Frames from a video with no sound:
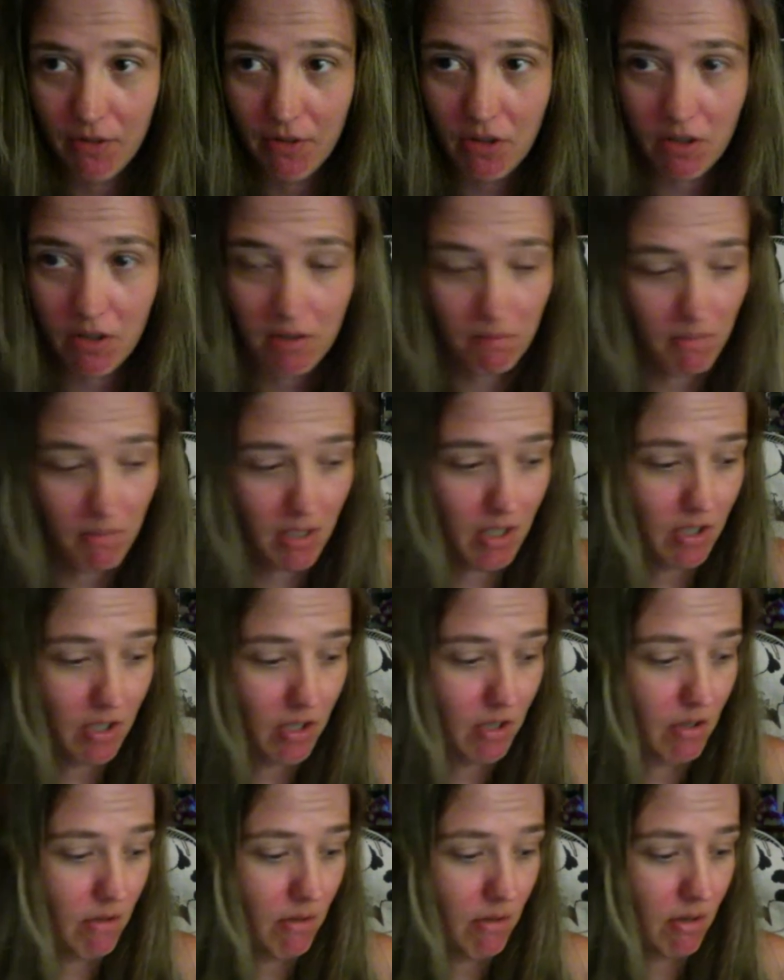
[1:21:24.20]
just me
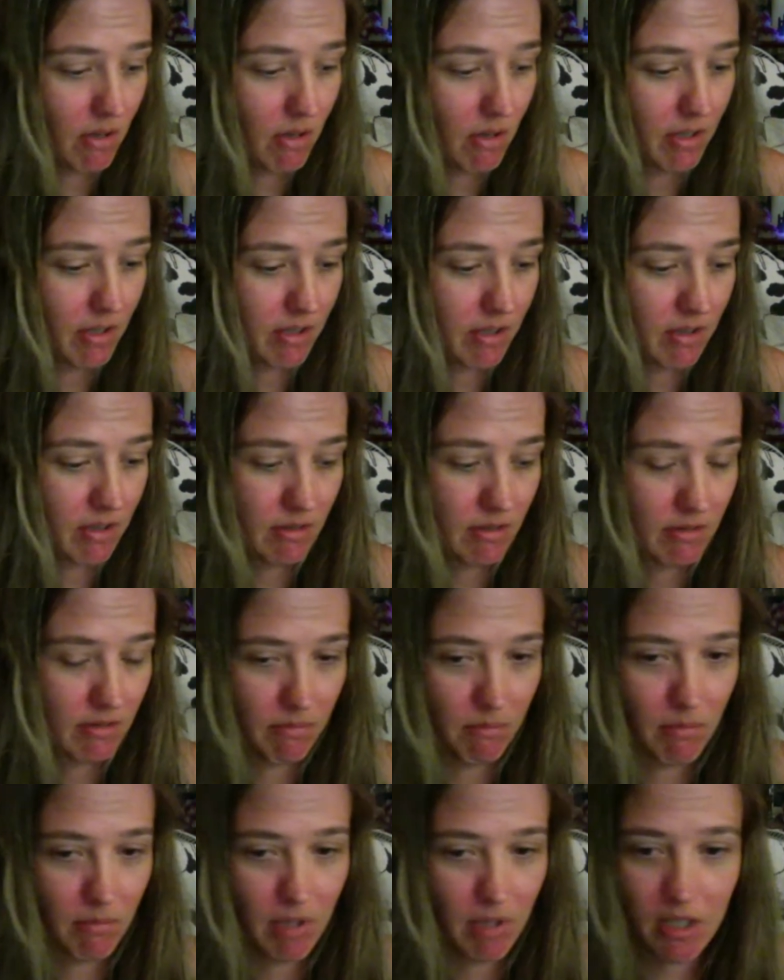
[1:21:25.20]
and you or it's
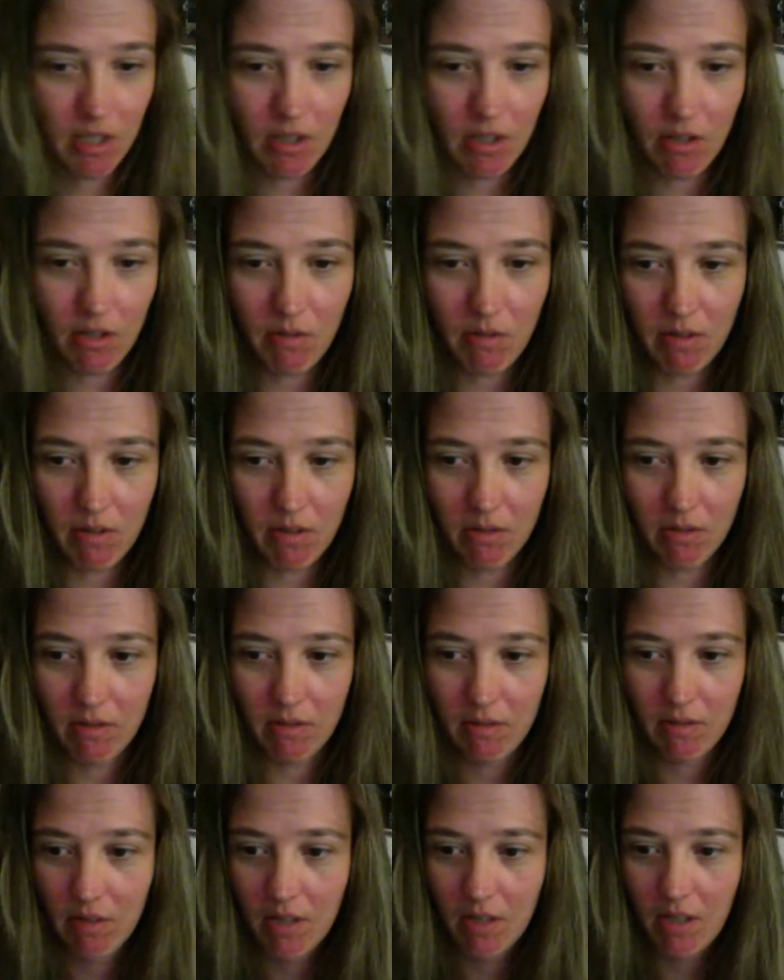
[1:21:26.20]
me, you, and
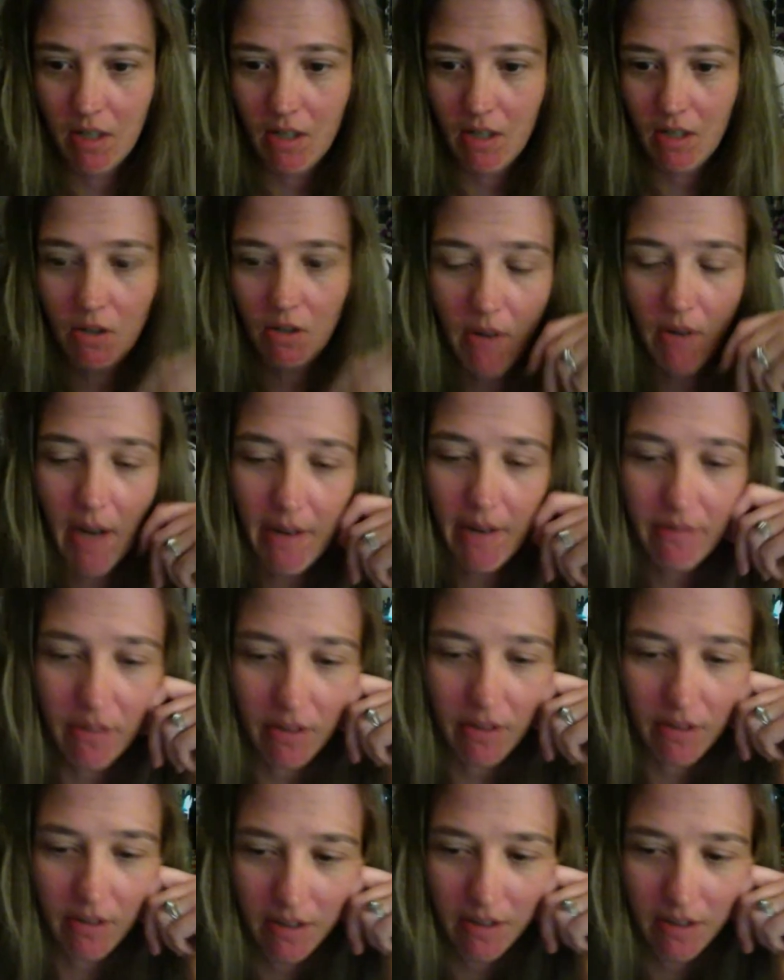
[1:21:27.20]
whoever.